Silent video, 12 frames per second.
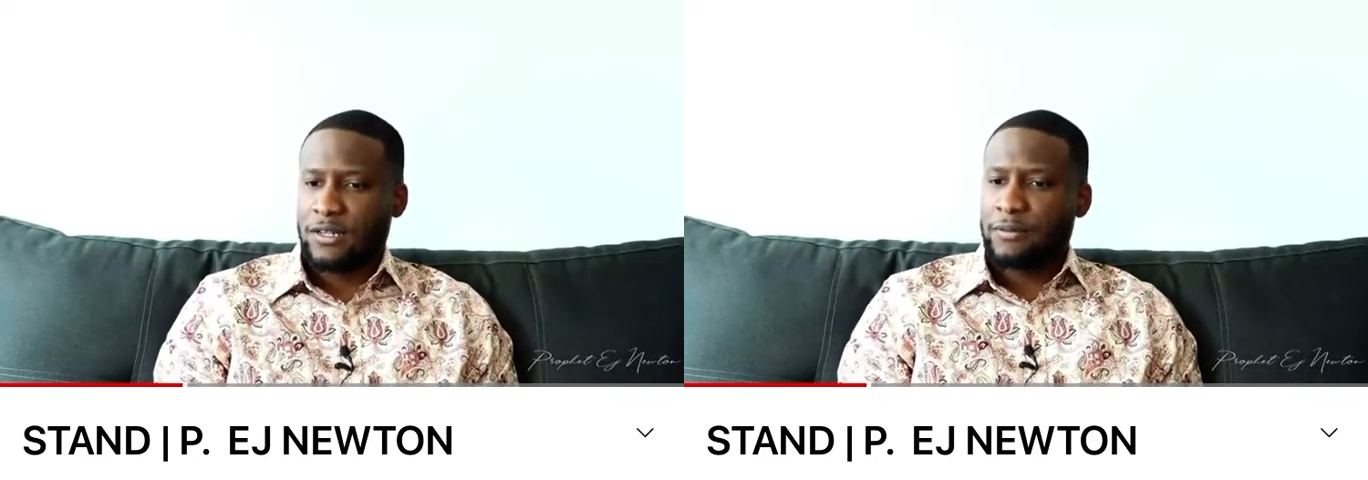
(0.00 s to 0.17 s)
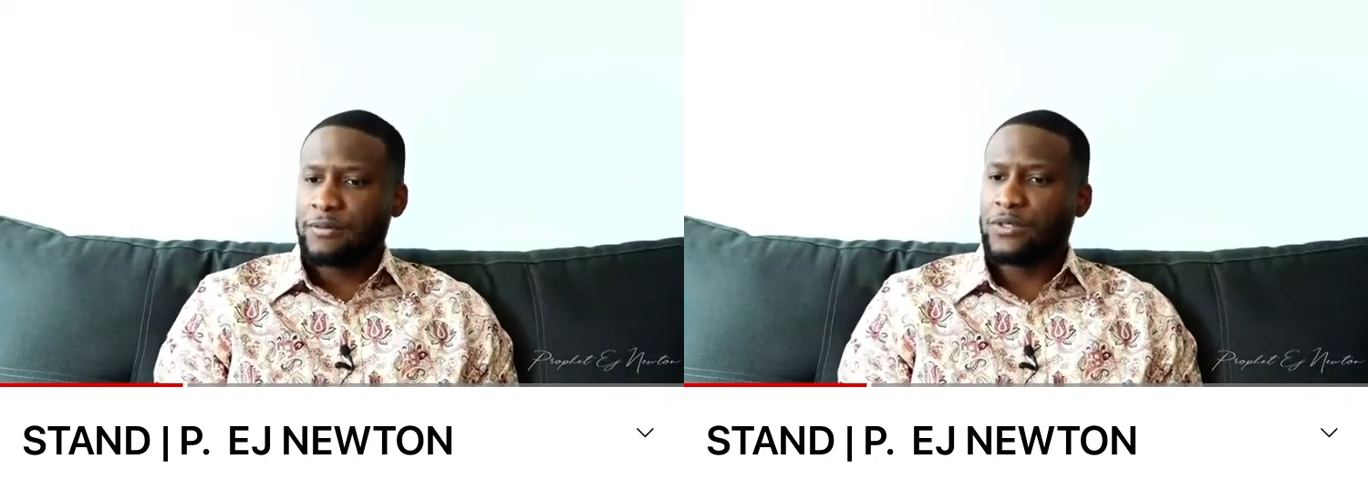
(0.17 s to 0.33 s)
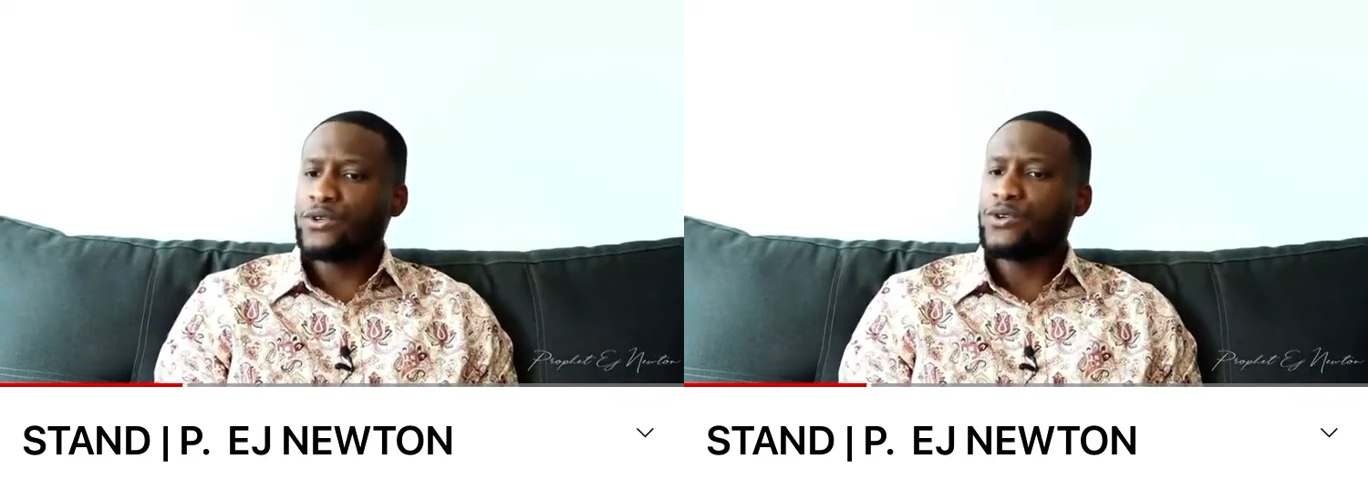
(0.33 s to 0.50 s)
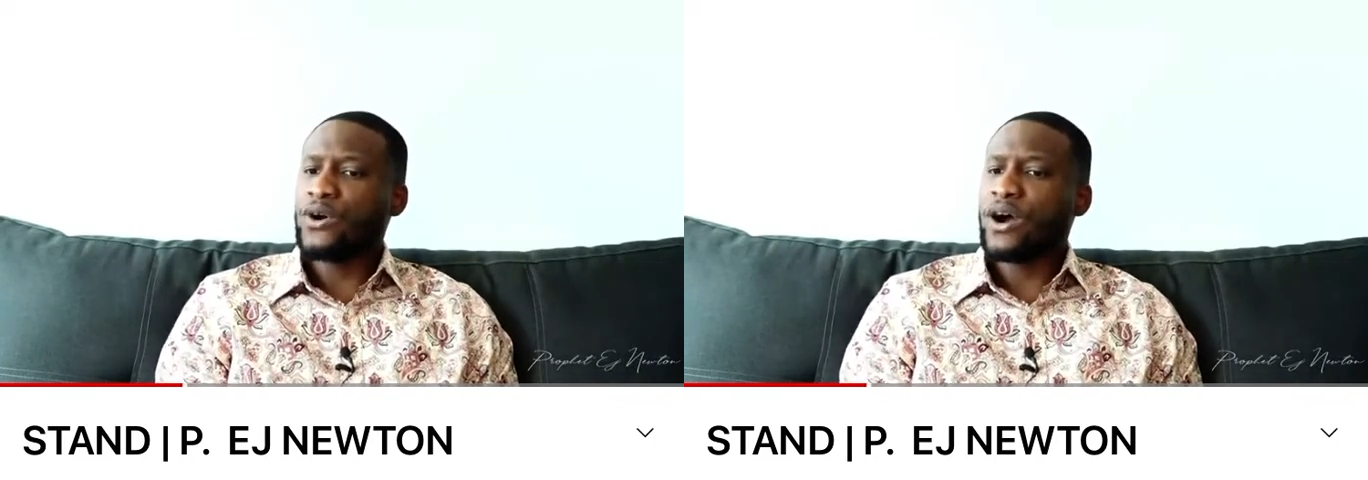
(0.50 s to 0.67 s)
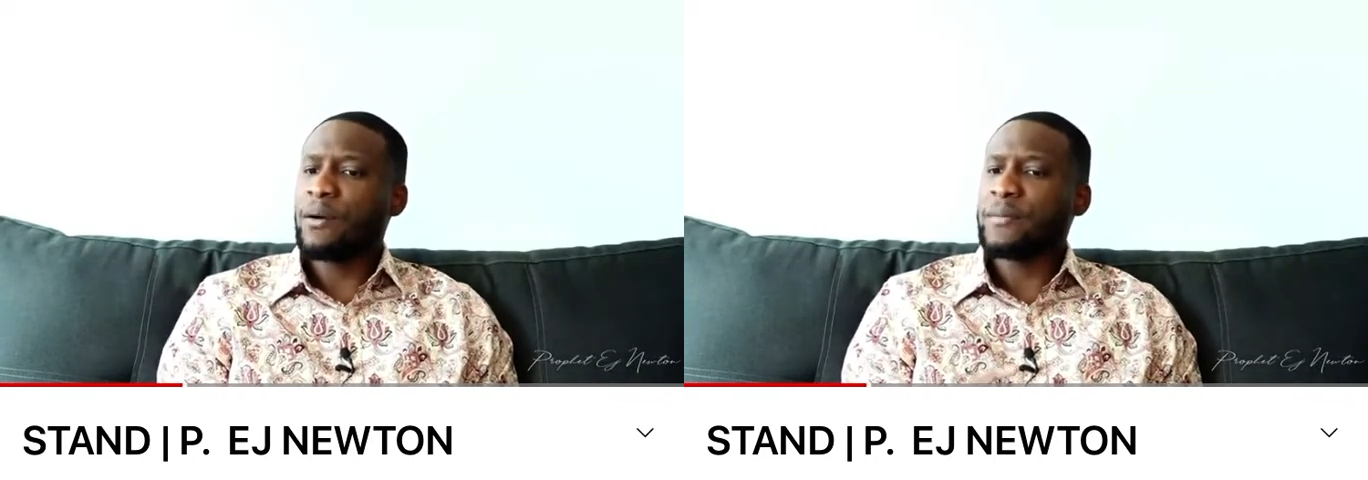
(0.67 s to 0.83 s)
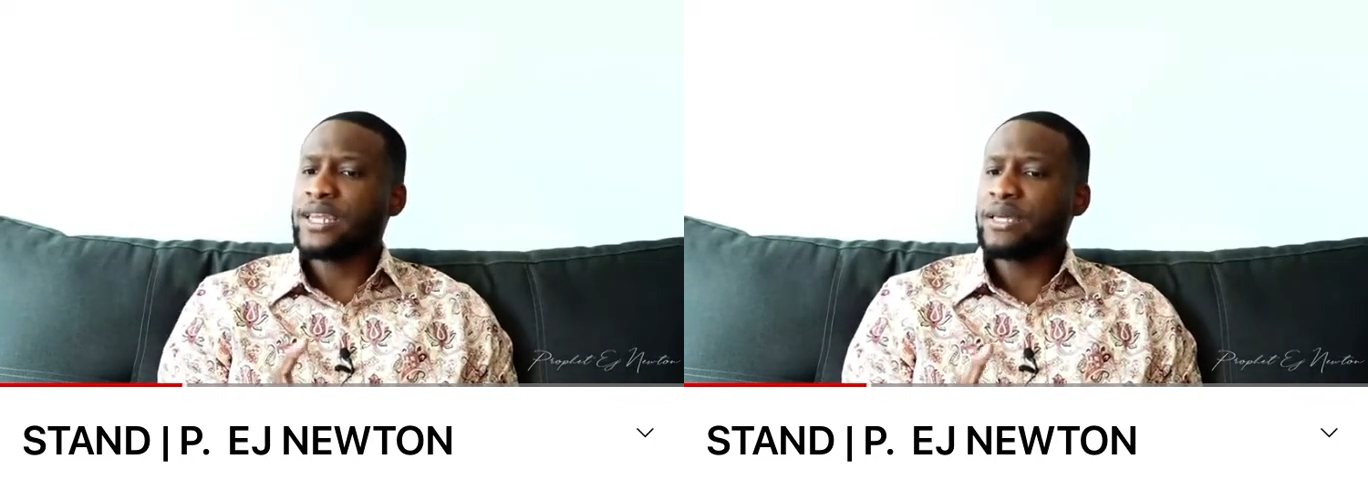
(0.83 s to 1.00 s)
Do you know how
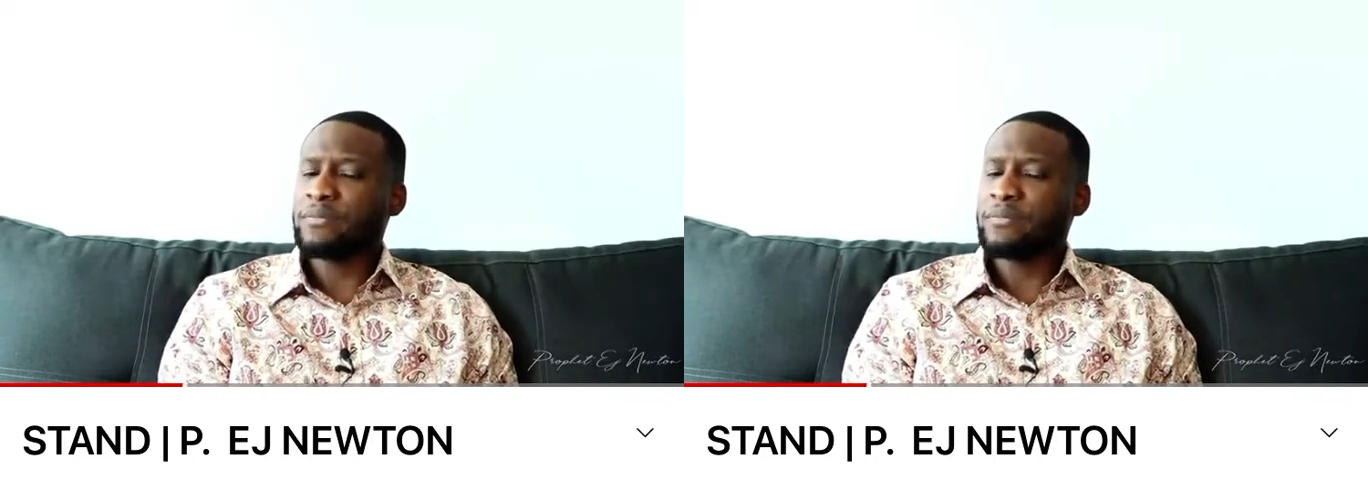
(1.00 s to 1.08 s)
many